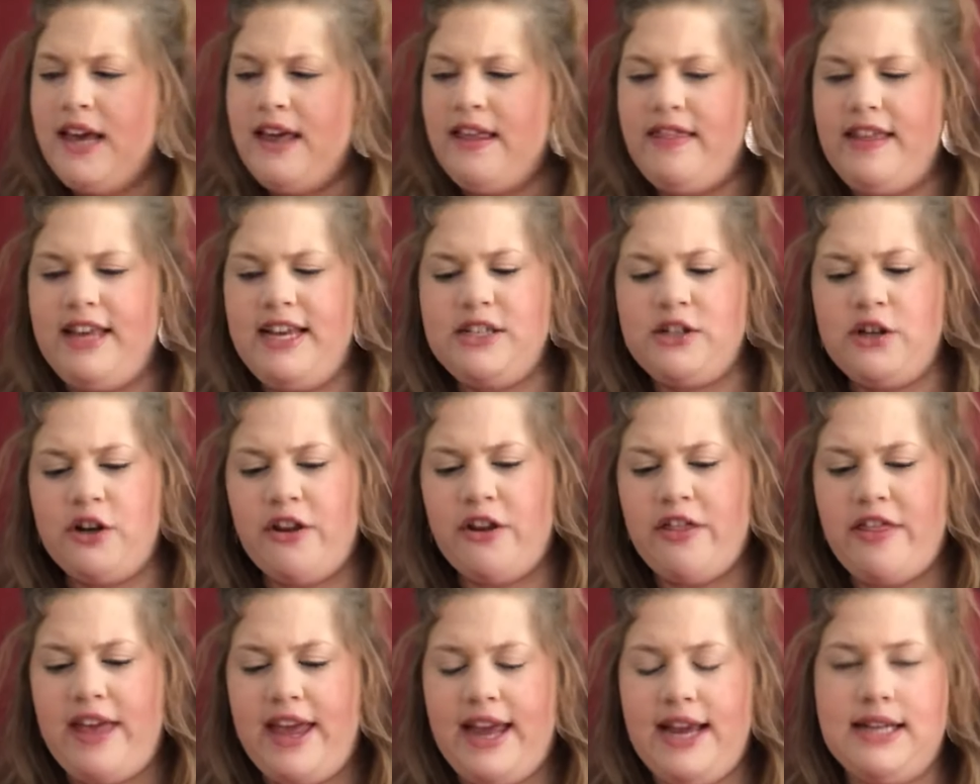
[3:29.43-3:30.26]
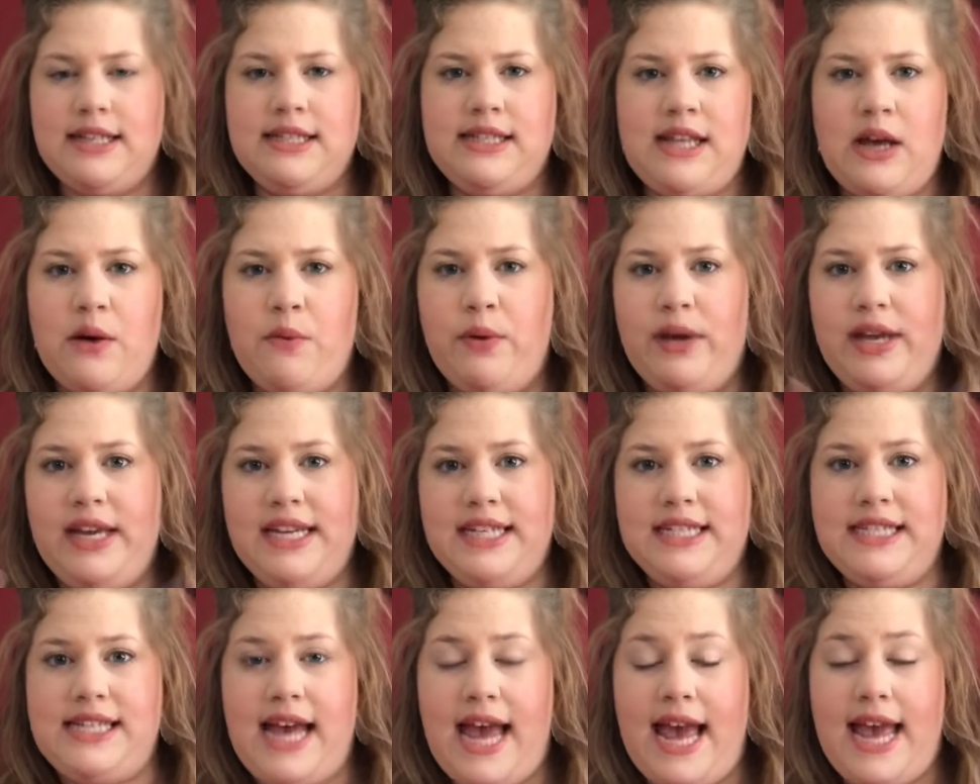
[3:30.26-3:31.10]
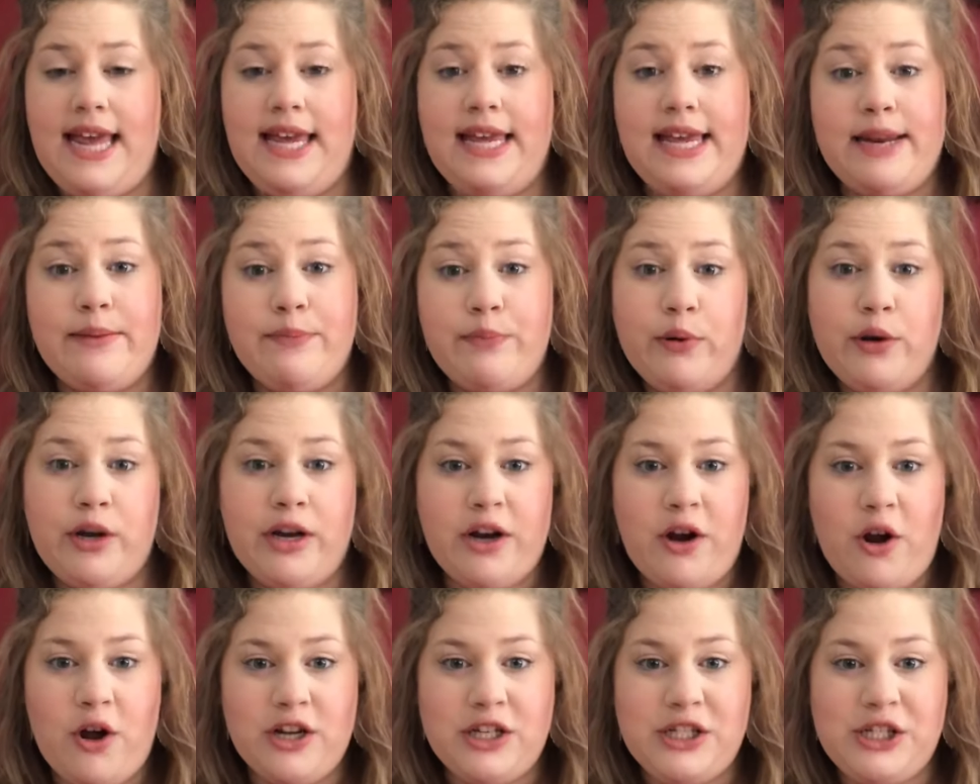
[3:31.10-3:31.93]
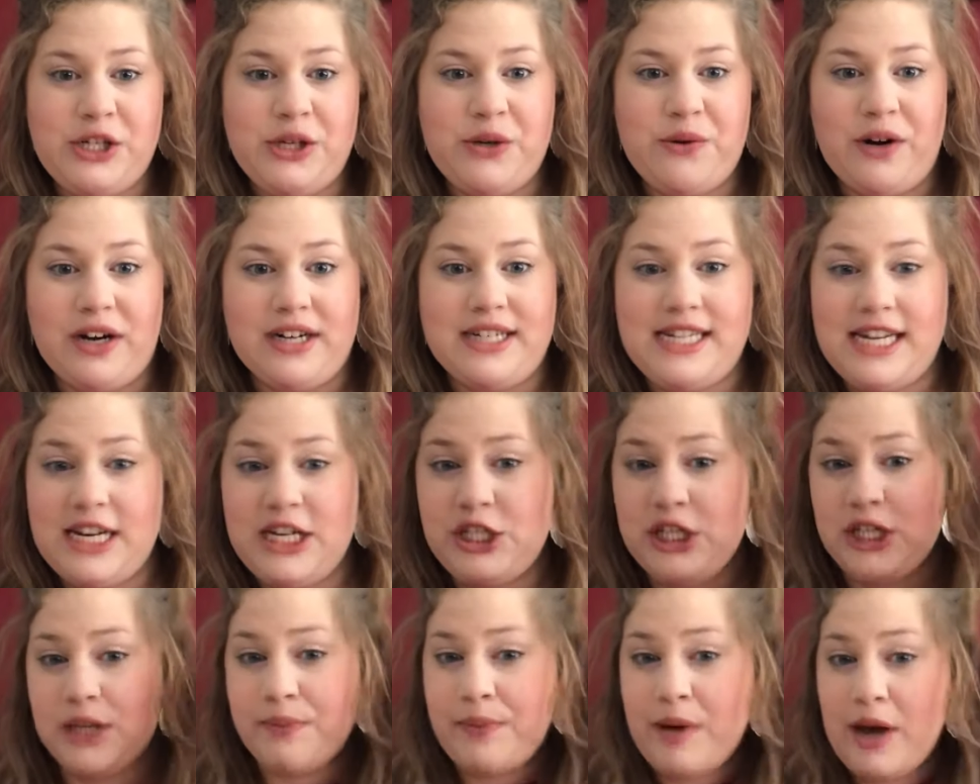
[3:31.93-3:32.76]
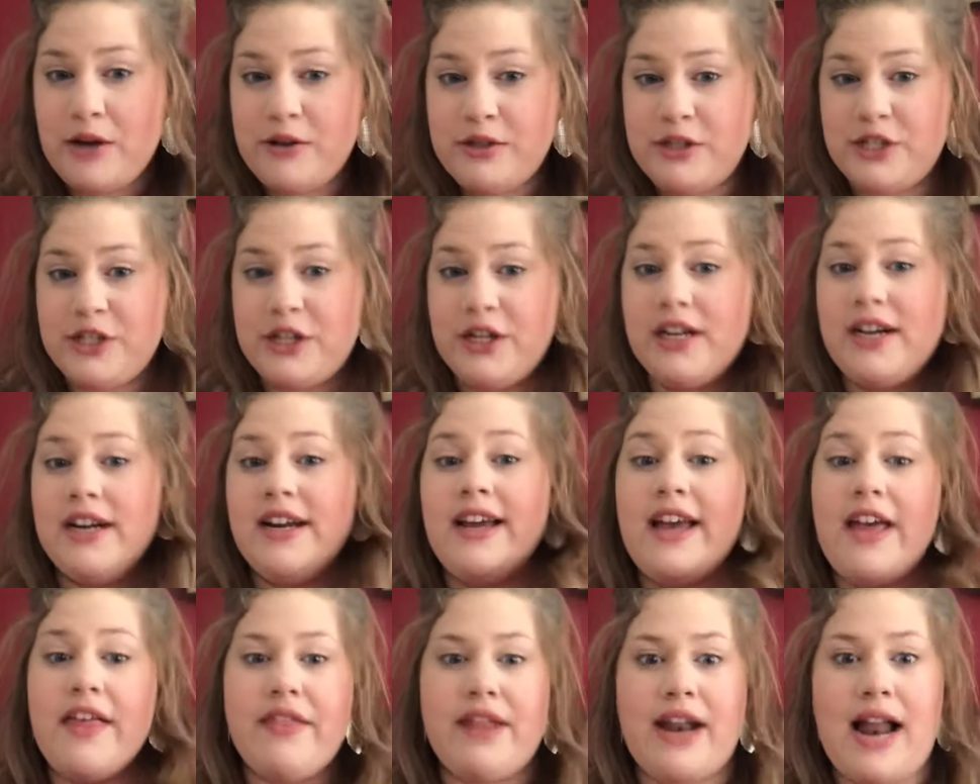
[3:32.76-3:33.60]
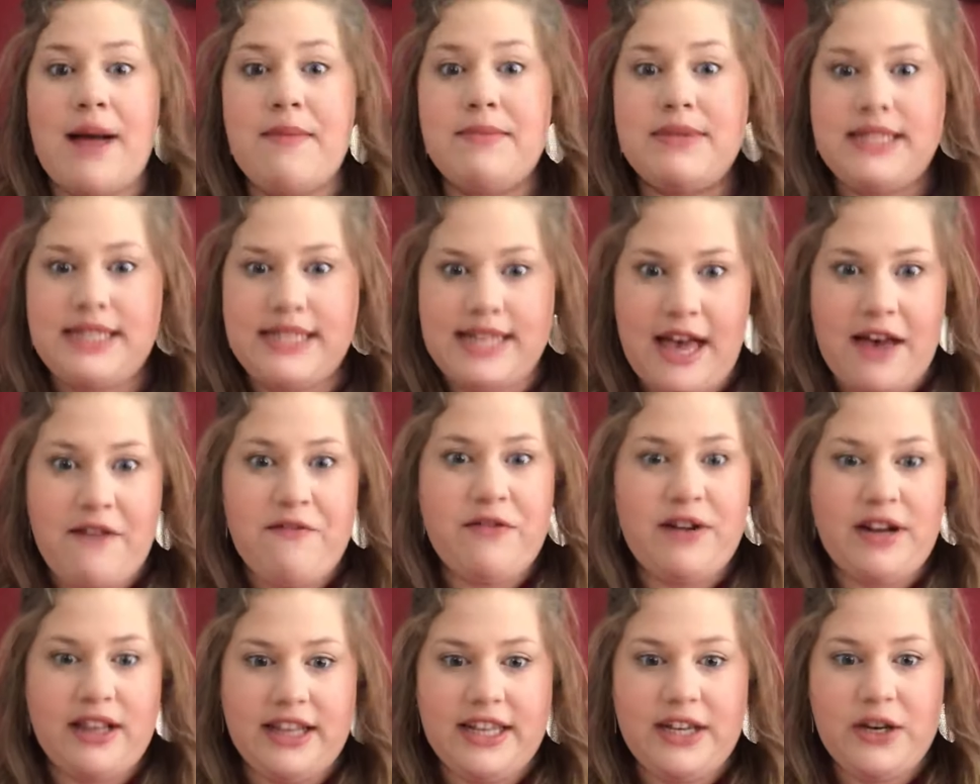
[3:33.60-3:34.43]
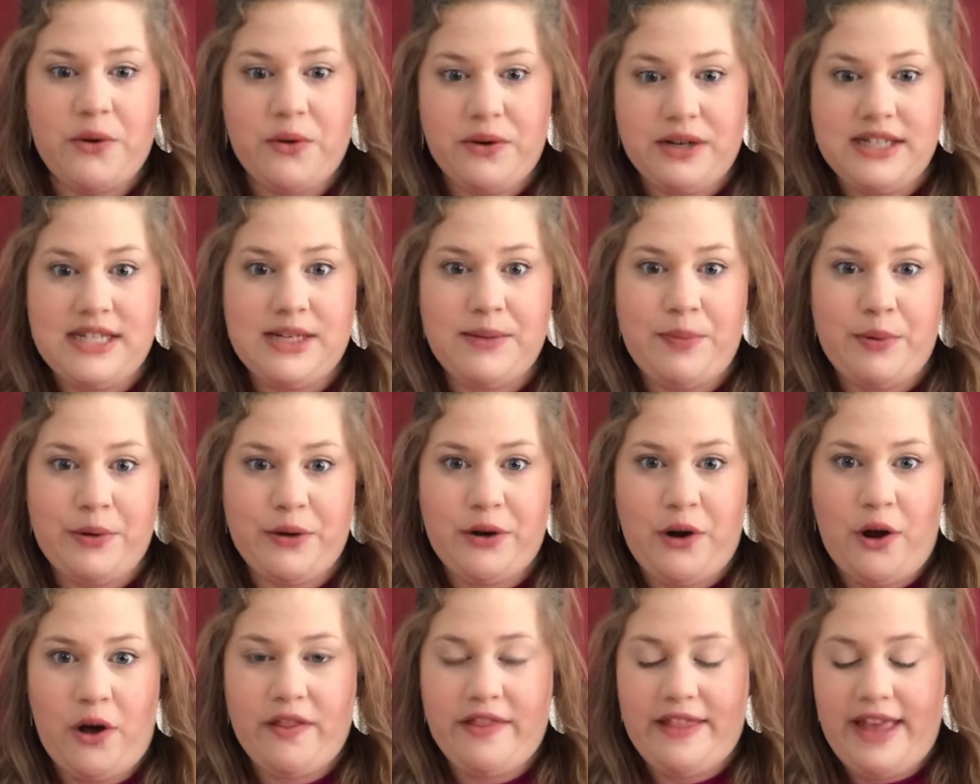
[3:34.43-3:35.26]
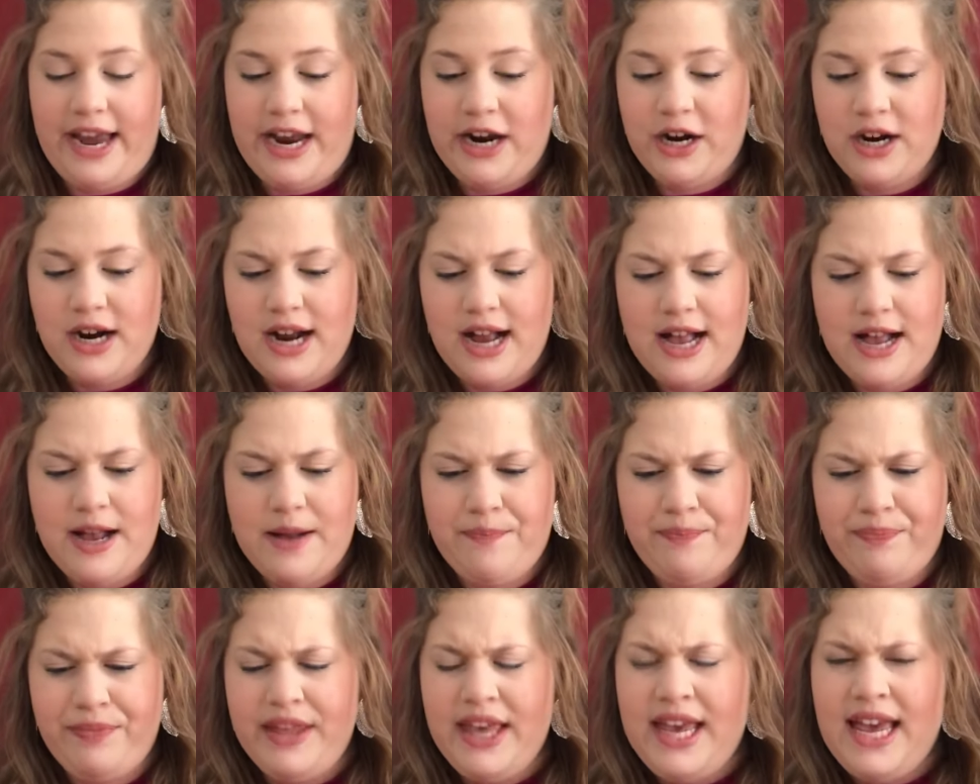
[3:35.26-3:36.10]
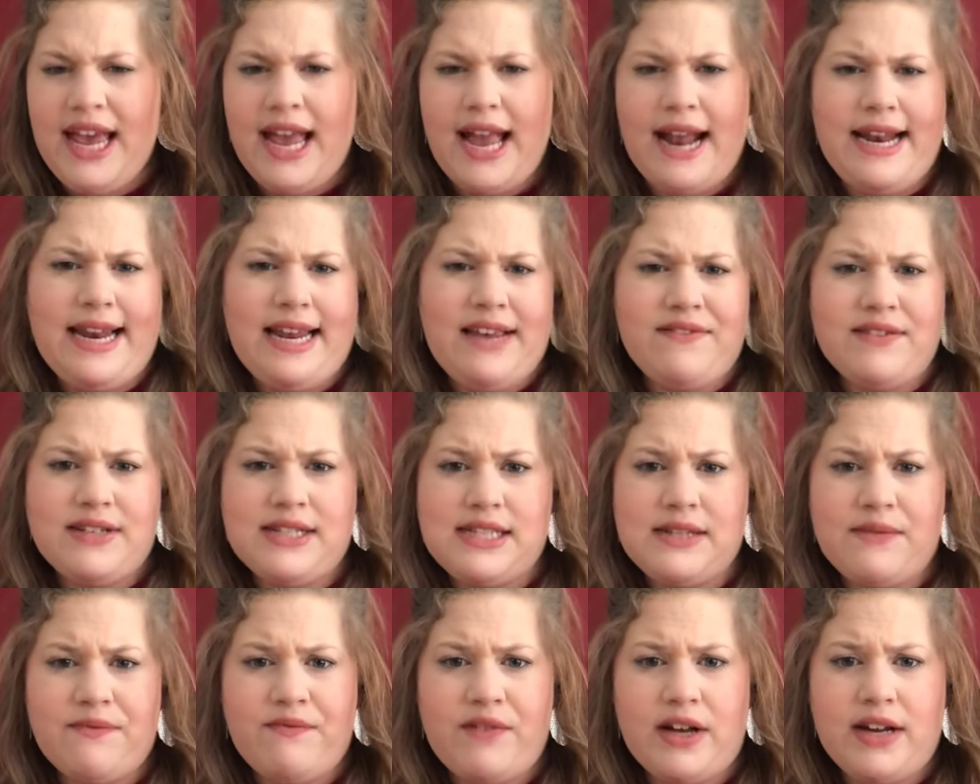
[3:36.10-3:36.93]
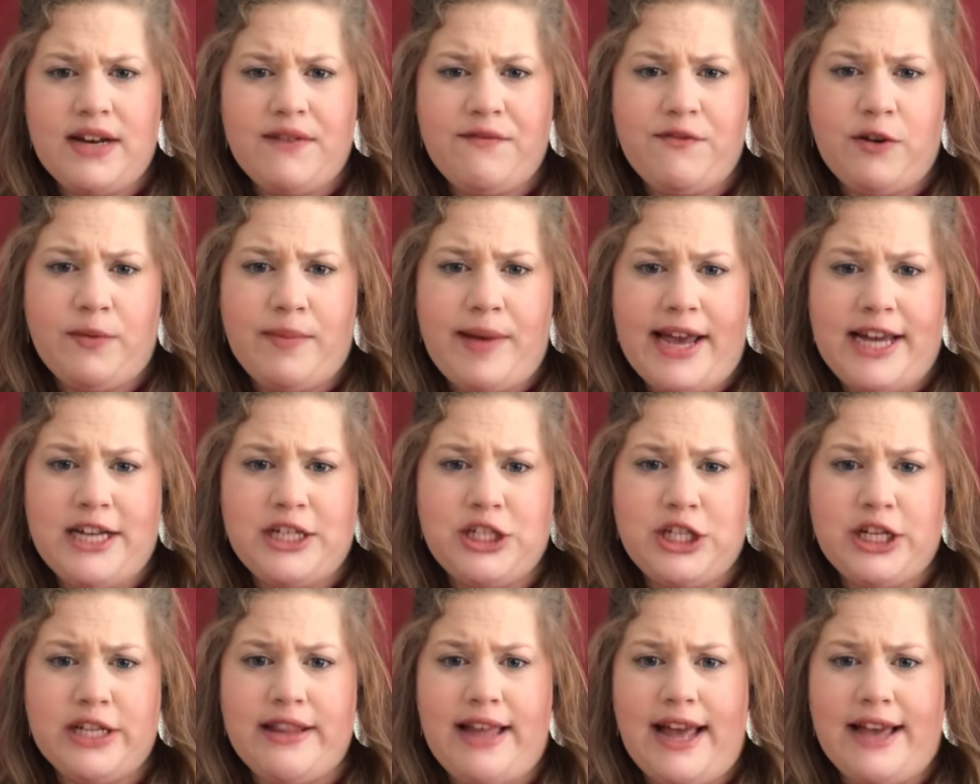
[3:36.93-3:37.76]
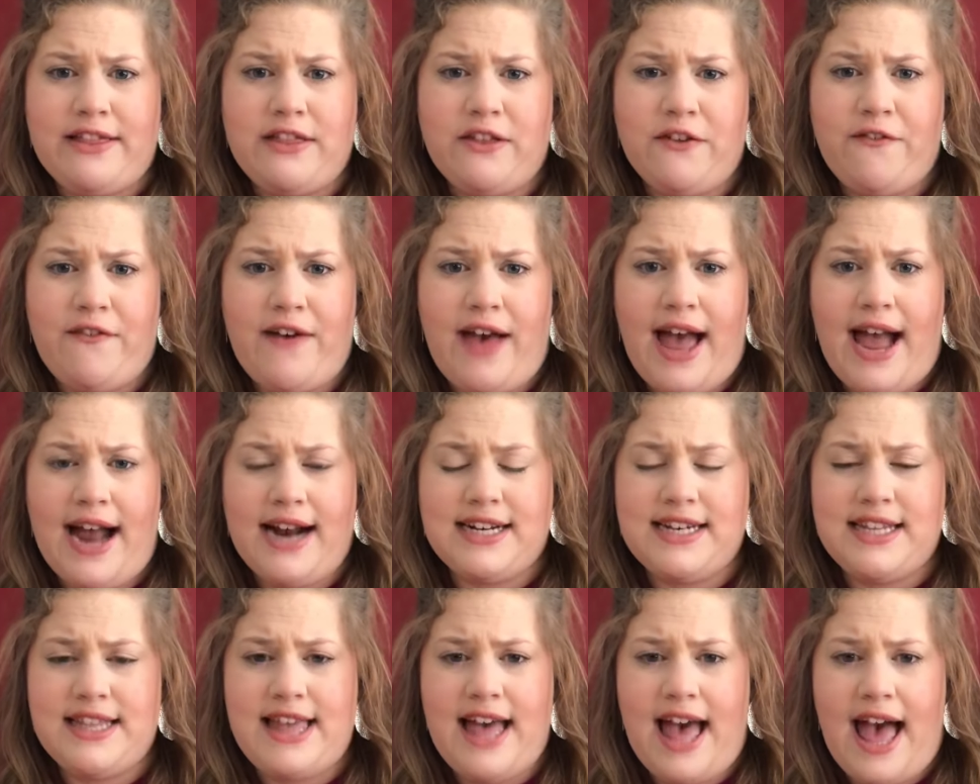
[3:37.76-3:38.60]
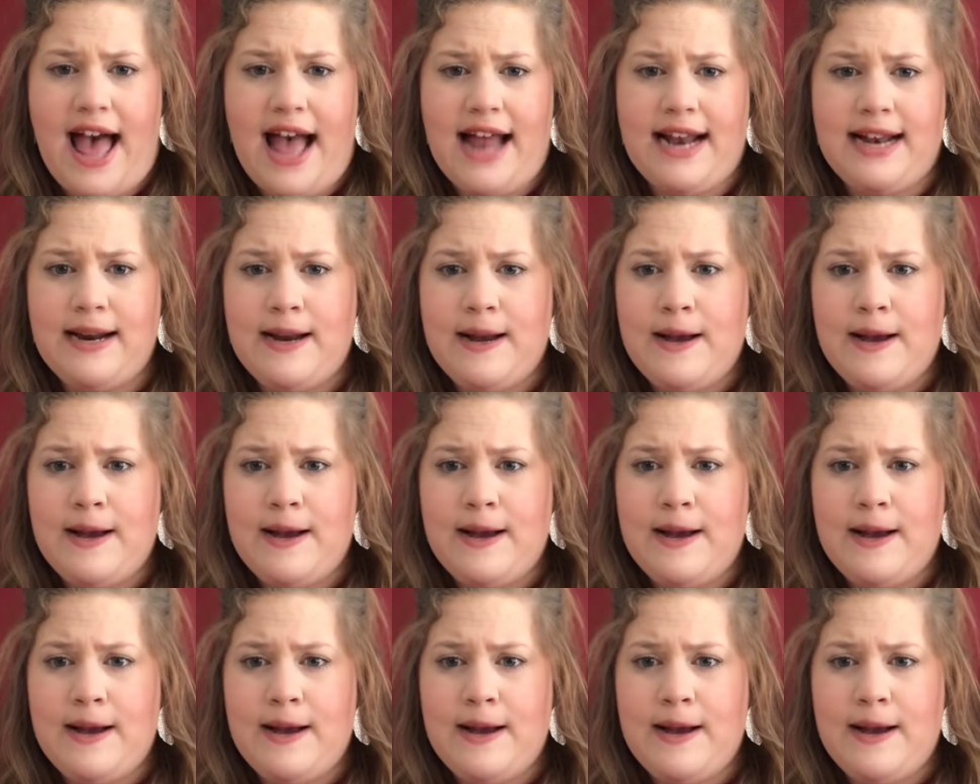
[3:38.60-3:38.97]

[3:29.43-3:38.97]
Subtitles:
These are things that we can take and put onto our teaching poster that I'm definitely going to put on there. And even some fun information like the fact that